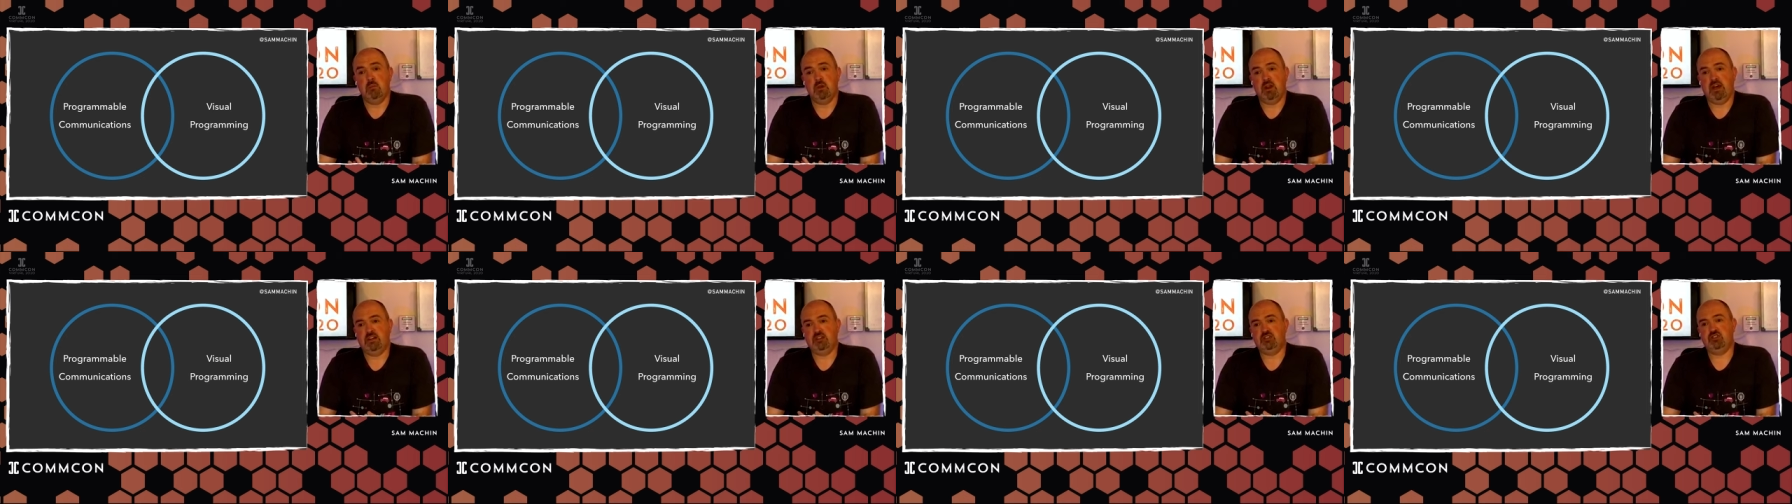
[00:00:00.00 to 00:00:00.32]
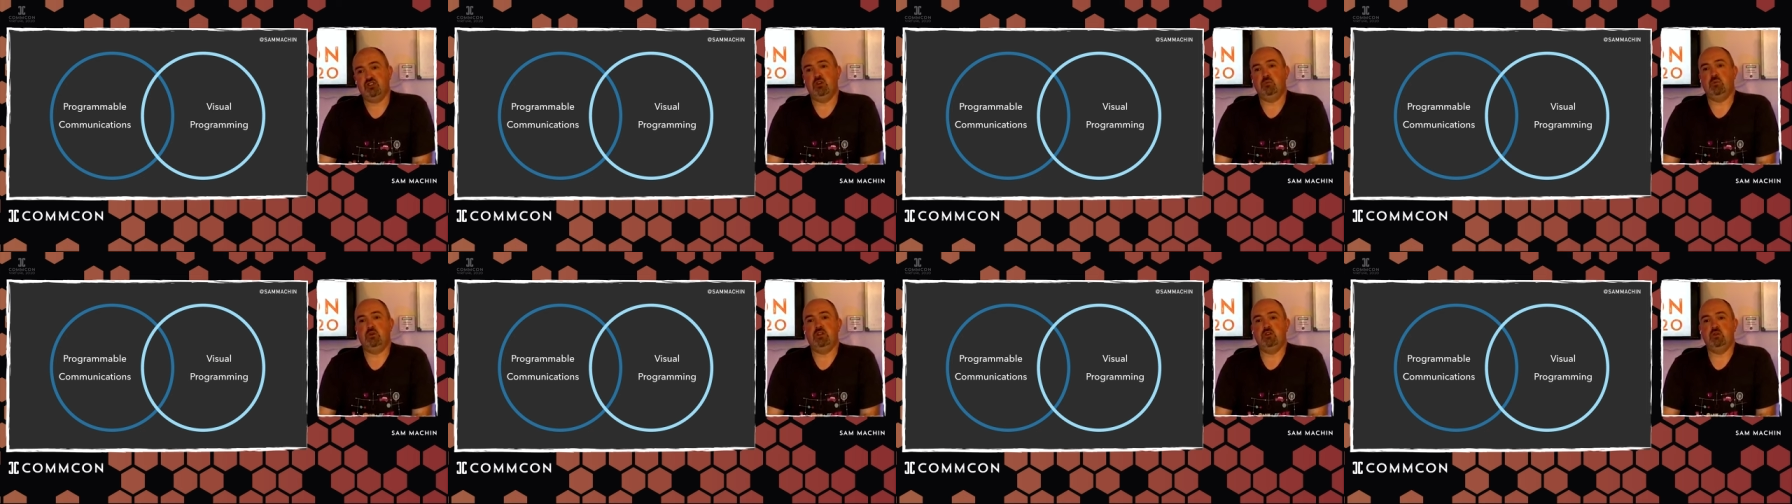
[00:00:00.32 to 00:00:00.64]
but
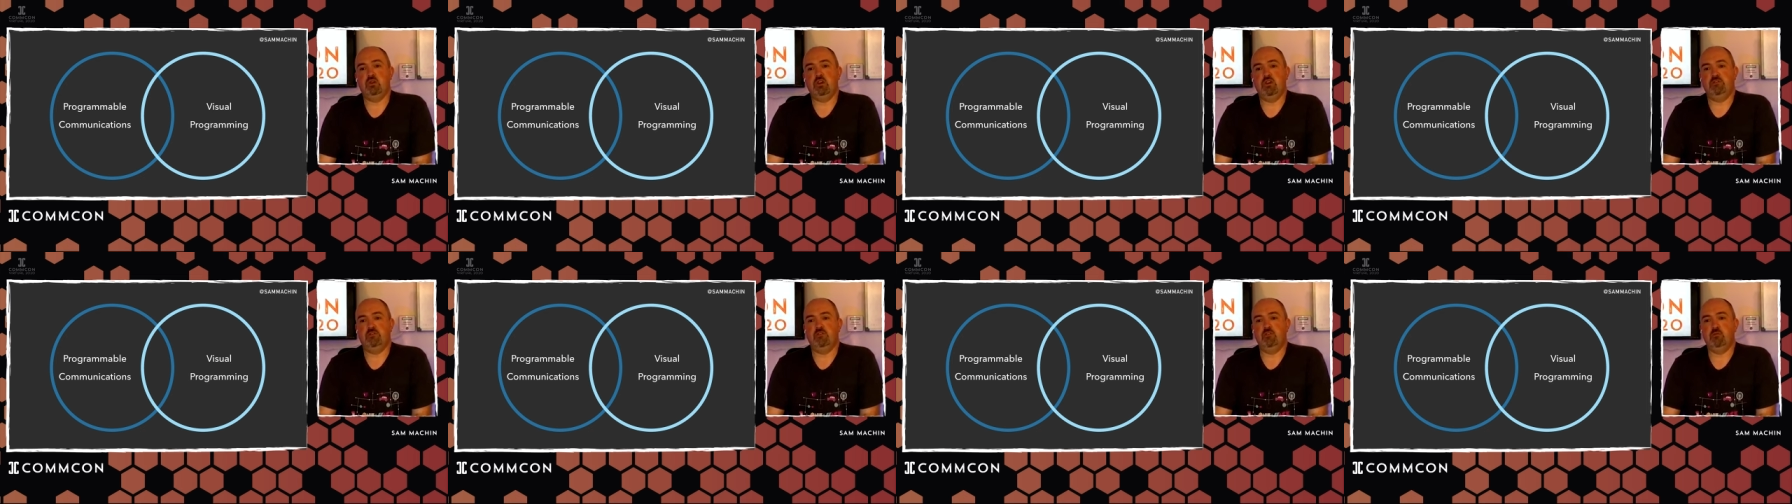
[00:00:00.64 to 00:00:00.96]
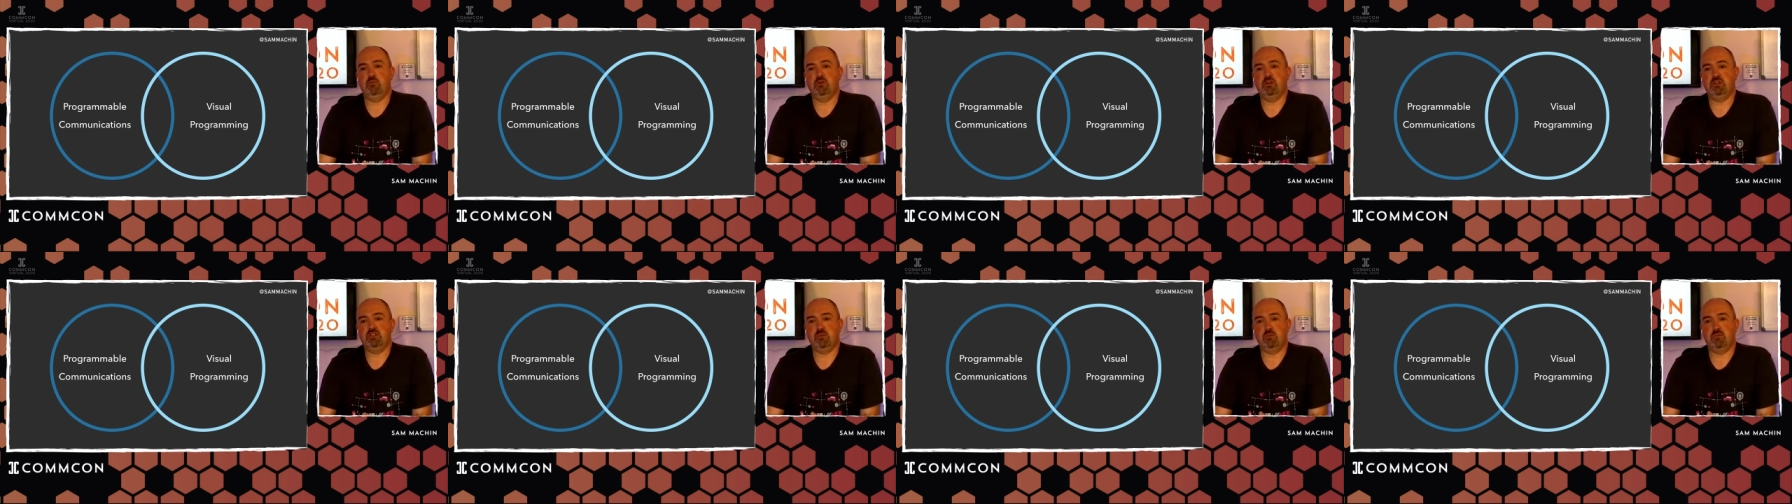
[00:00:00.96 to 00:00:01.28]
actually, when you give
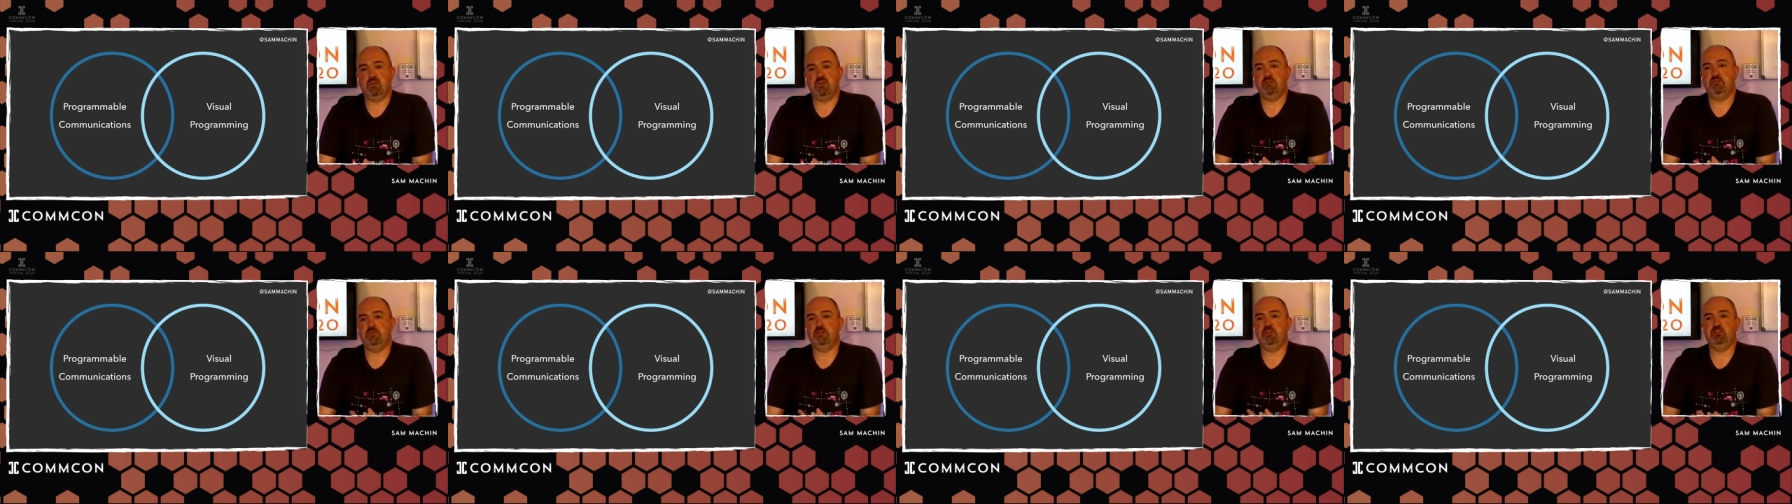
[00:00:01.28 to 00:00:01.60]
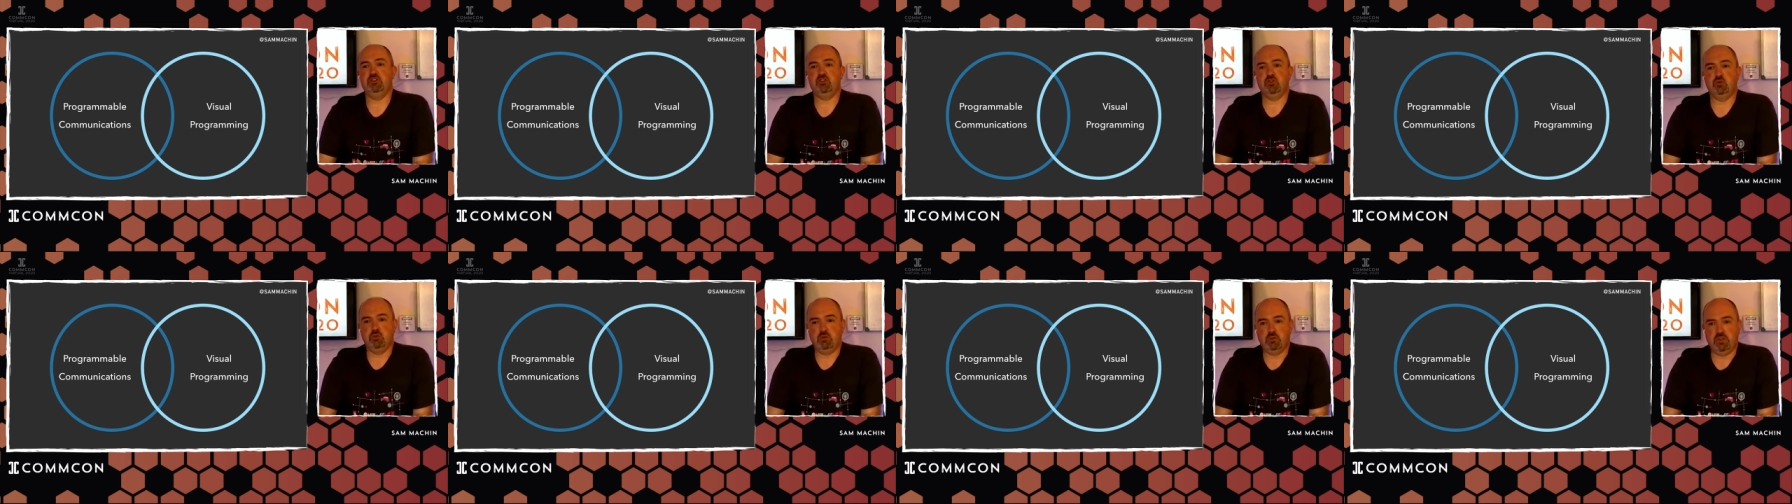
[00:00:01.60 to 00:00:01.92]
them something
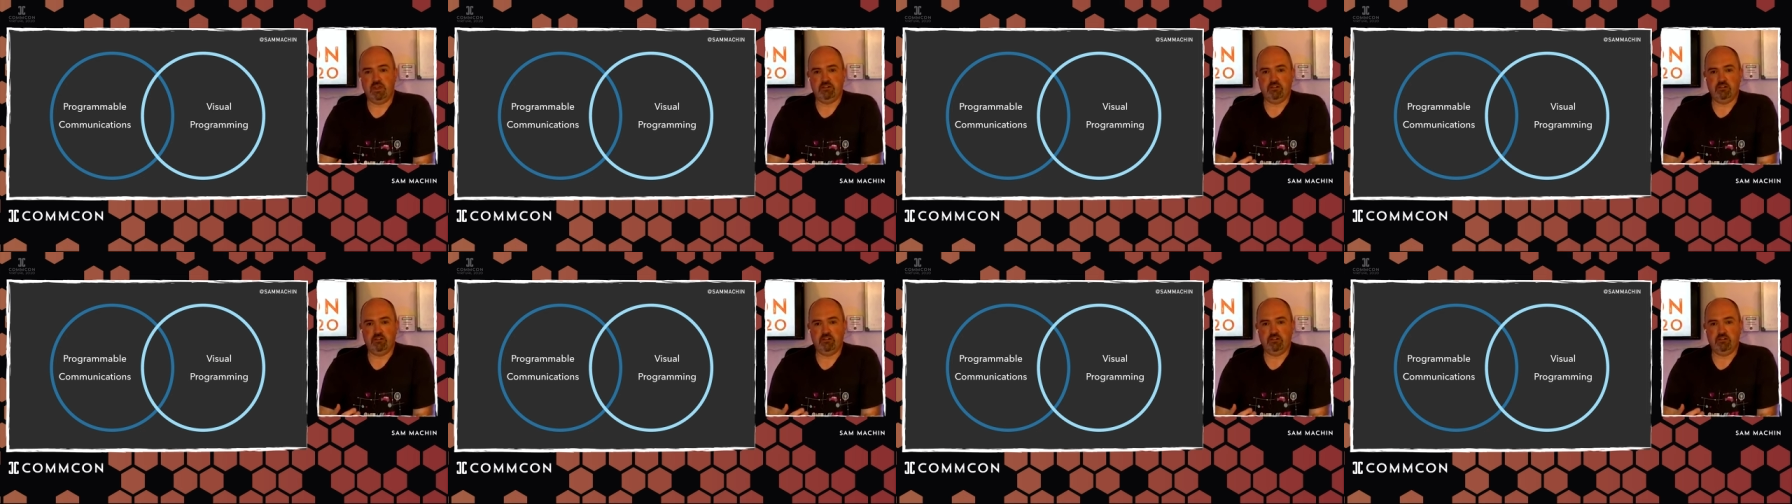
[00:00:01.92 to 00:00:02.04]
visual,